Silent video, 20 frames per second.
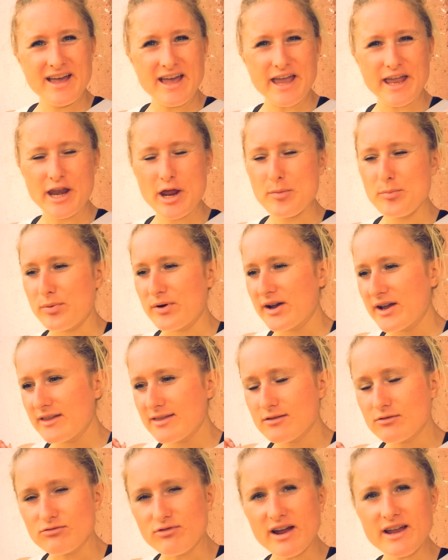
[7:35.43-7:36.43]
And I buy
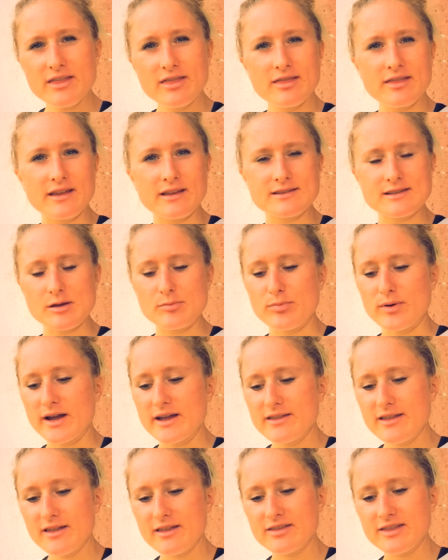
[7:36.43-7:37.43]
the right things. I
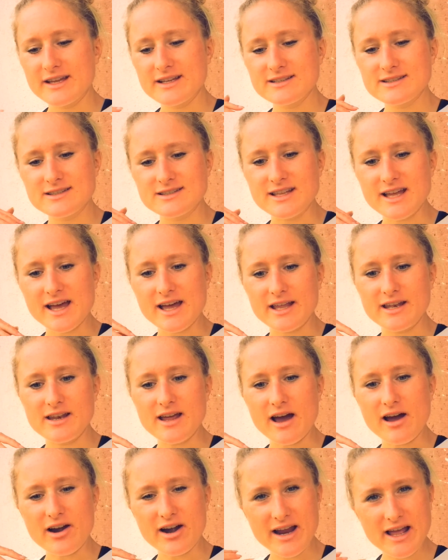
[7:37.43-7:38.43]
buy the things that
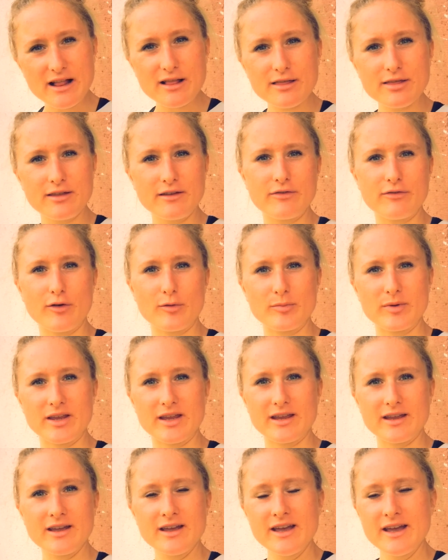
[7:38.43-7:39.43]
are healthy for
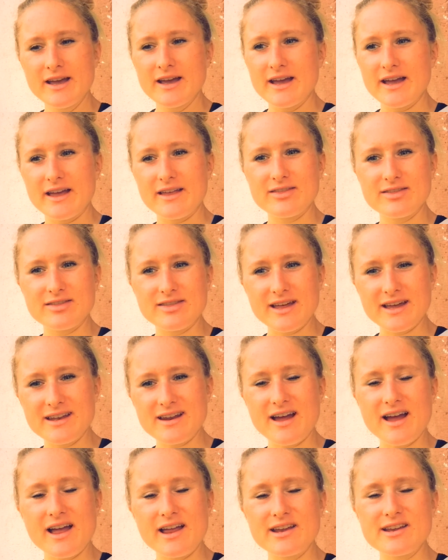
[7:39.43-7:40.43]
me and that
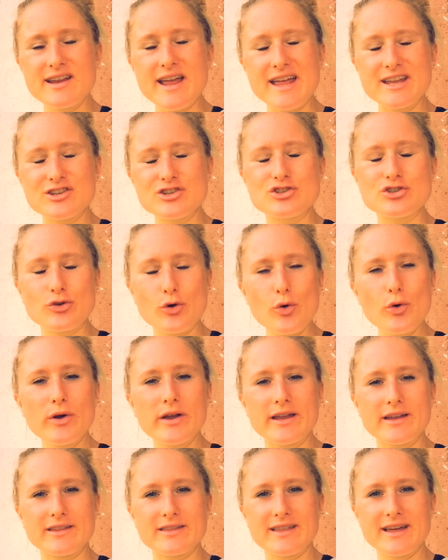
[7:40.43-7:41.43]
I
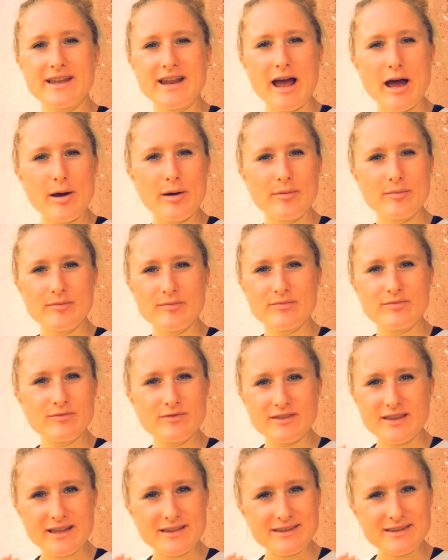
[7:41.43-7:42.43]
enjoy,
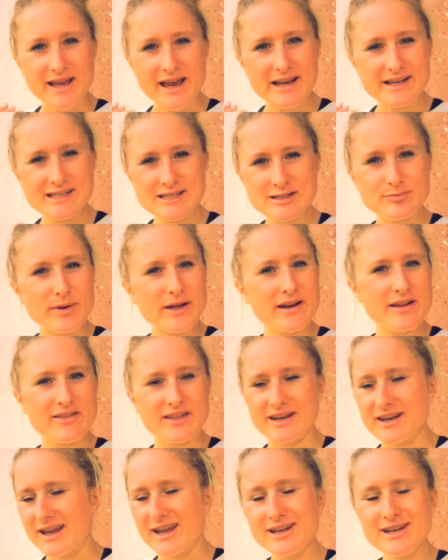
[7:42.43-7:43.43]
that taste better
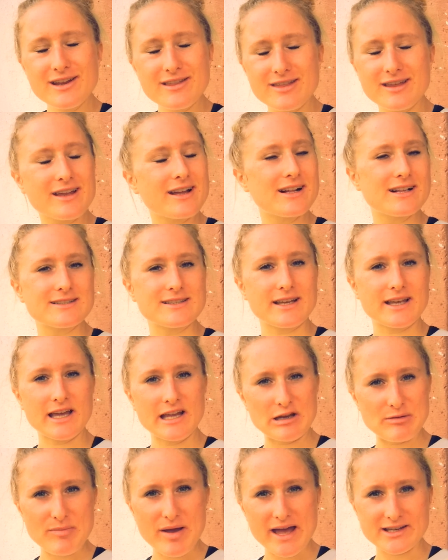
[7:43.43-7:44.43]
than anything else I
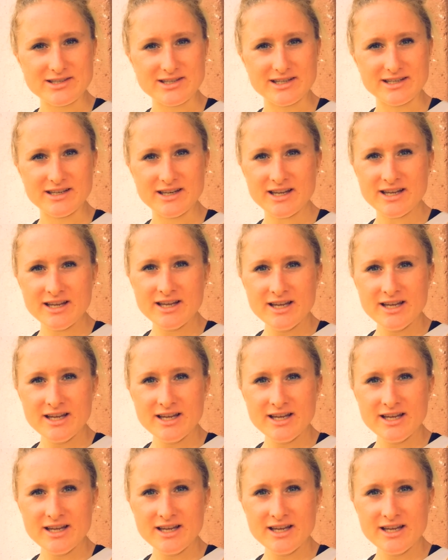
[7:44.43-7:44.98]
can imagine.